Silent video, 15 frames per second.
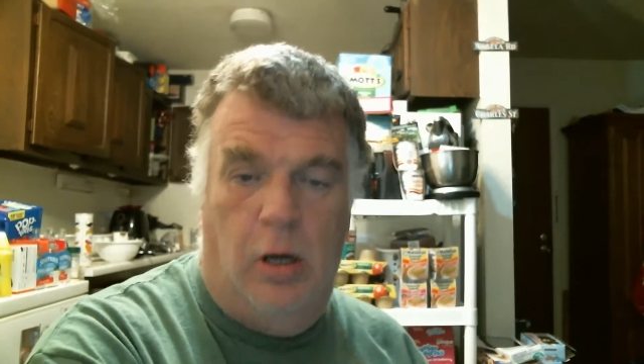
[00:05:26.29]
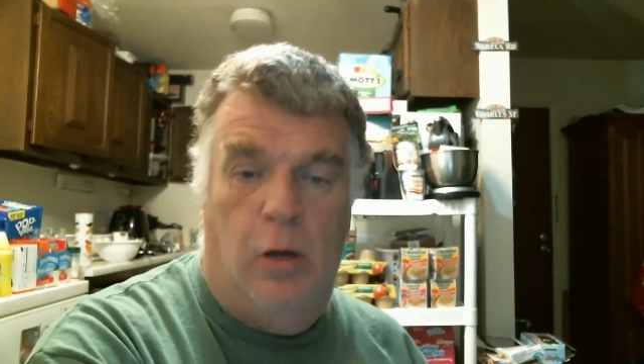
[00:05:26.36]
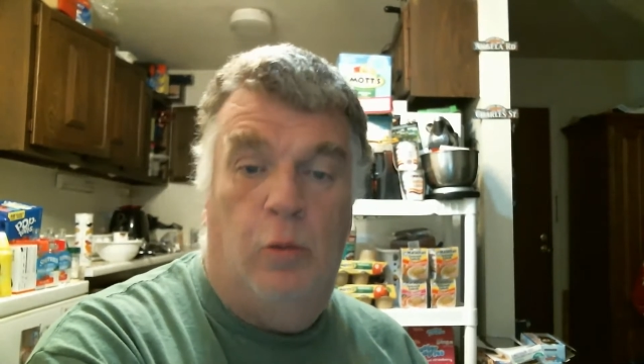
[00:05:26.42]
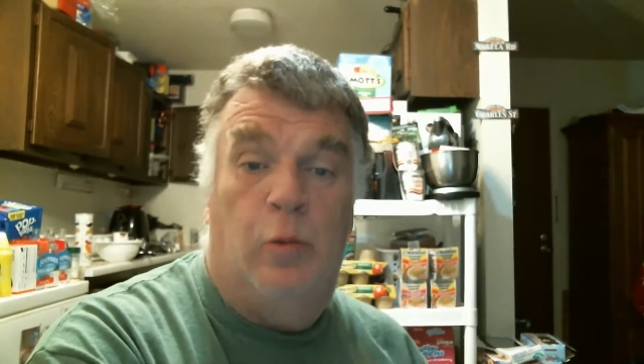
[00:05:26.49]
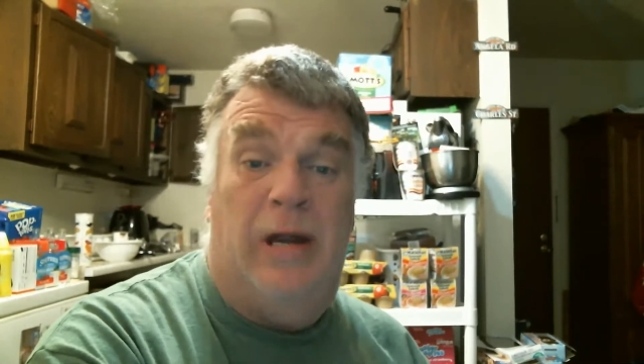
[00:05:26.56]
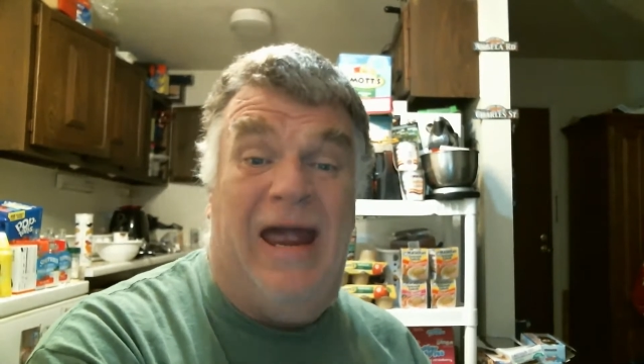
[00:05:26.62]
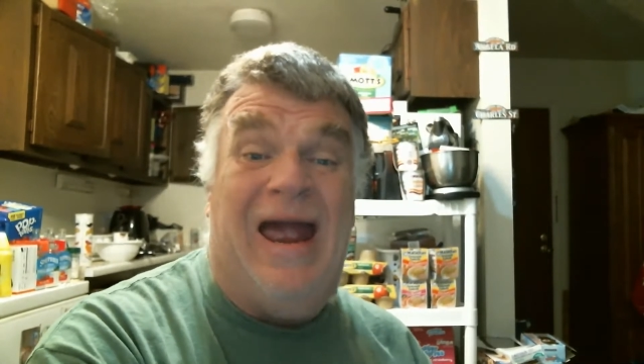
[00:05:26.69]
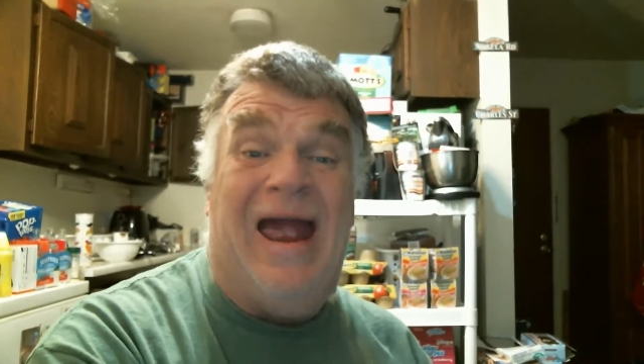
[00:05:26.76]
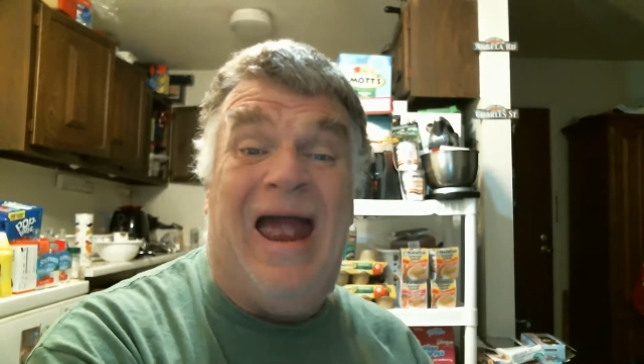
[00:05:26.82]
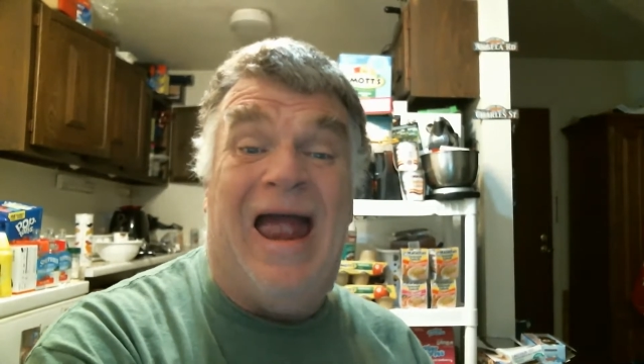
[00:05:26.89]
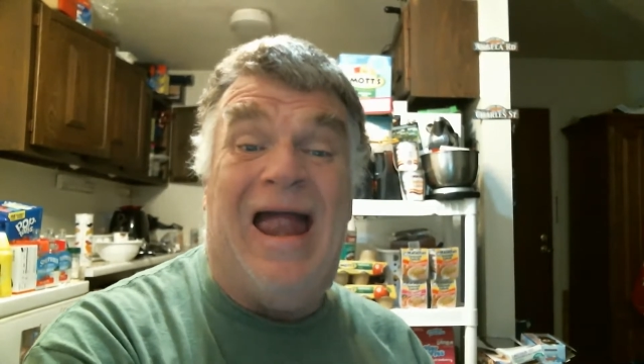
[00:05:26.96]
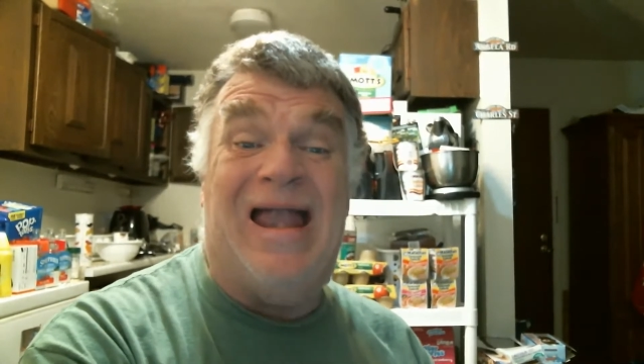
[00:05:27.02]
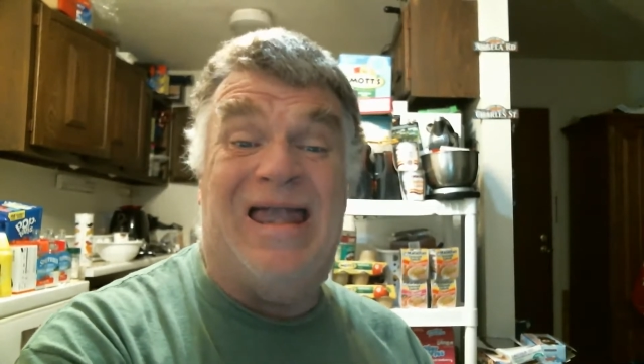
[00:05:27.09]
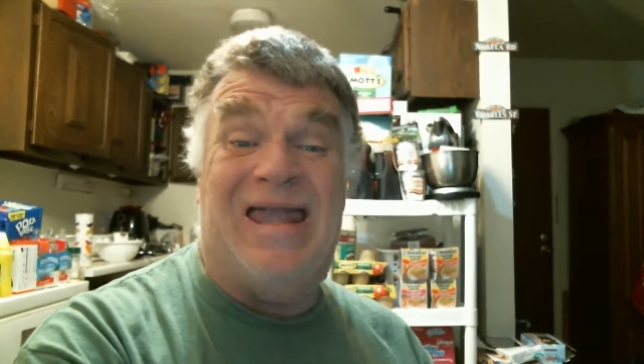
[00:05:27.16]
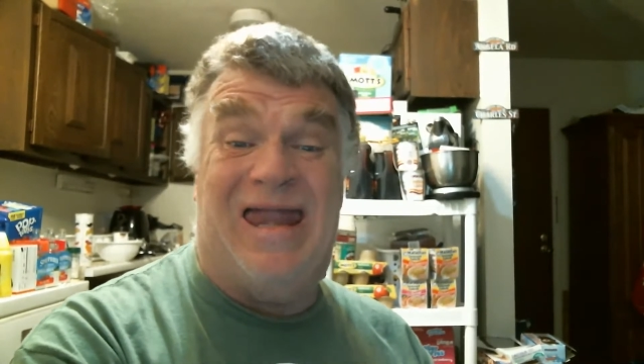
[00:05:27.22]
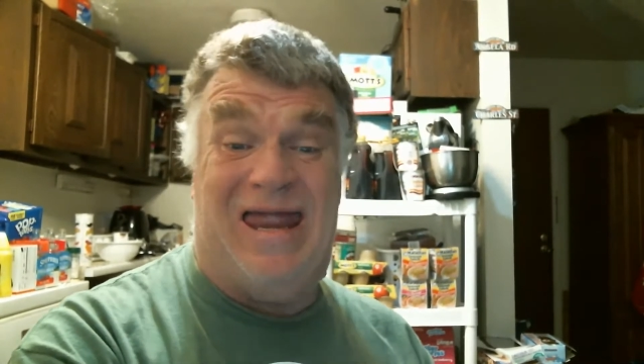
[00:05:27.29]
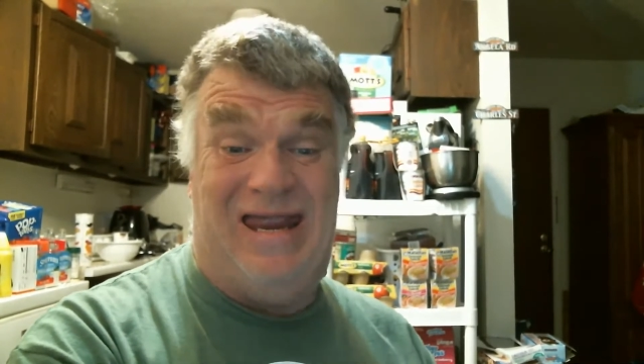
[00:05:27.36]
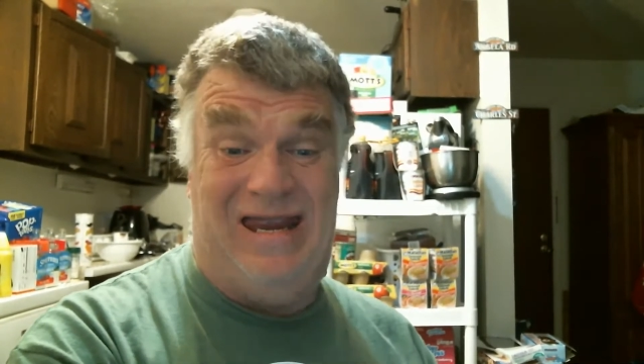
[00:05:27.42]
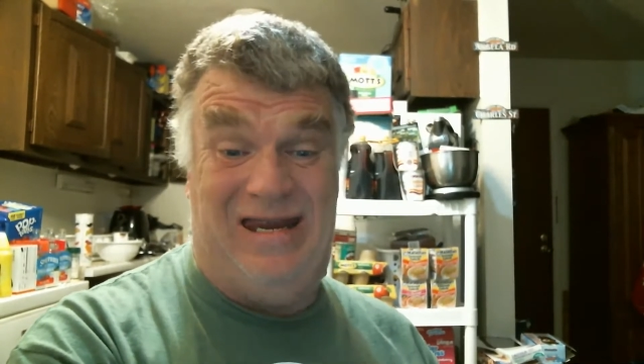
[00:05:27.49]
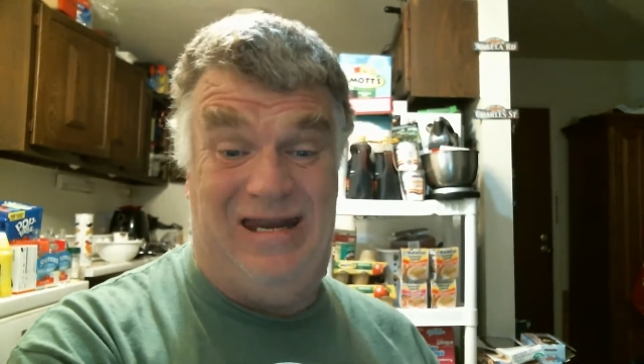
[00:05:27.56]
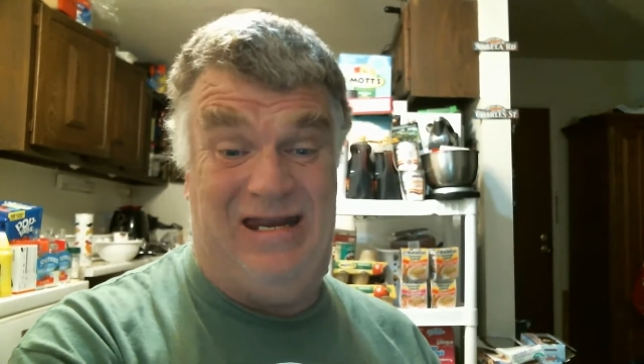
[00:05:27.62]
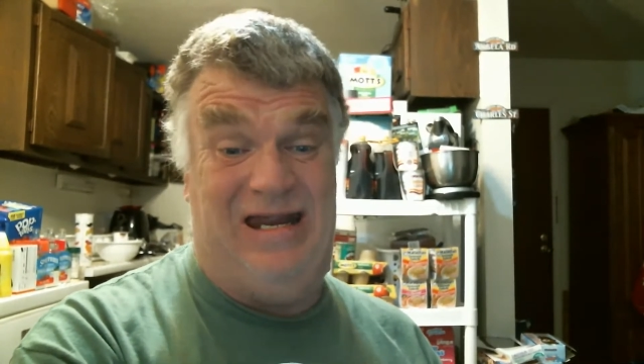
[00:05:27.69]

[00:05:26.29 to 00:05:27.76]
Randy